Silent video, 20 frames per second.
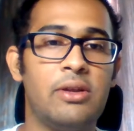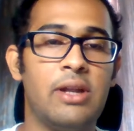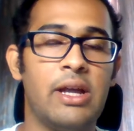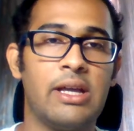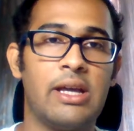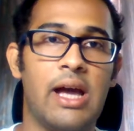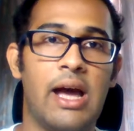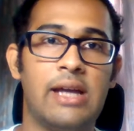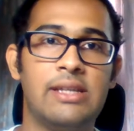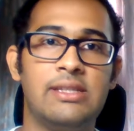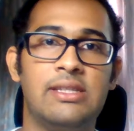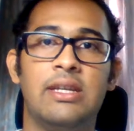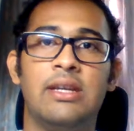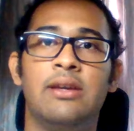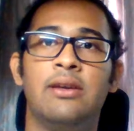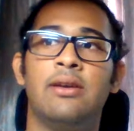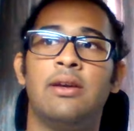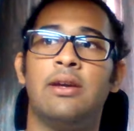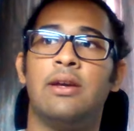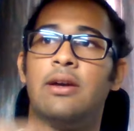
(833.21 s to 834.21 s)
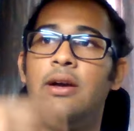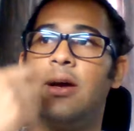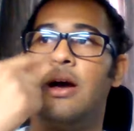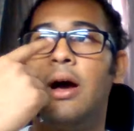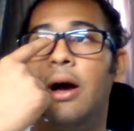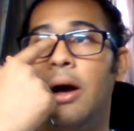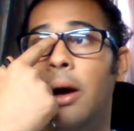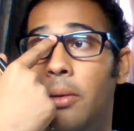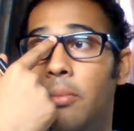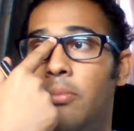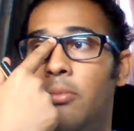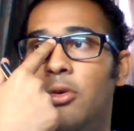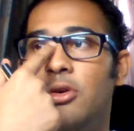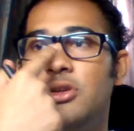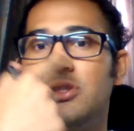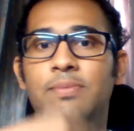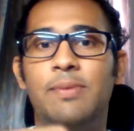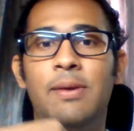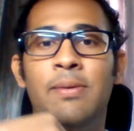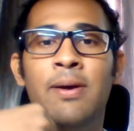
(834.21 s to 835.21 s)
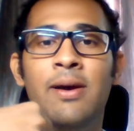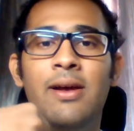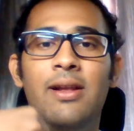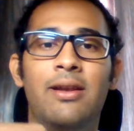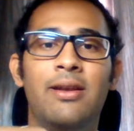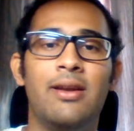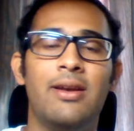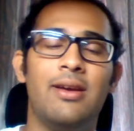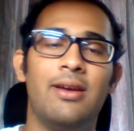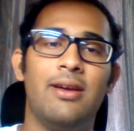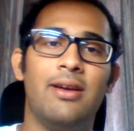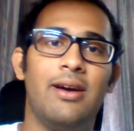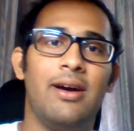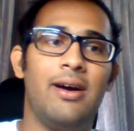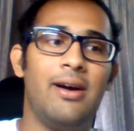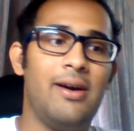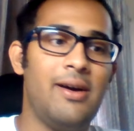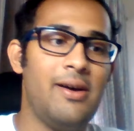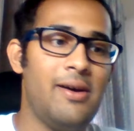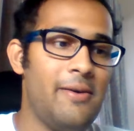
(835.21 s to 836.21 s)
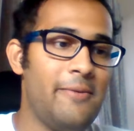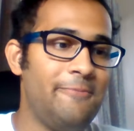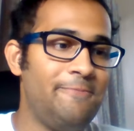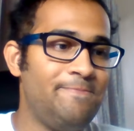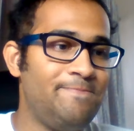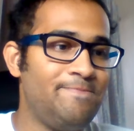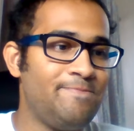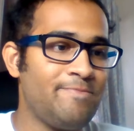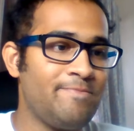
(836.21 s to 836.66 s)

Like, I see most people, um,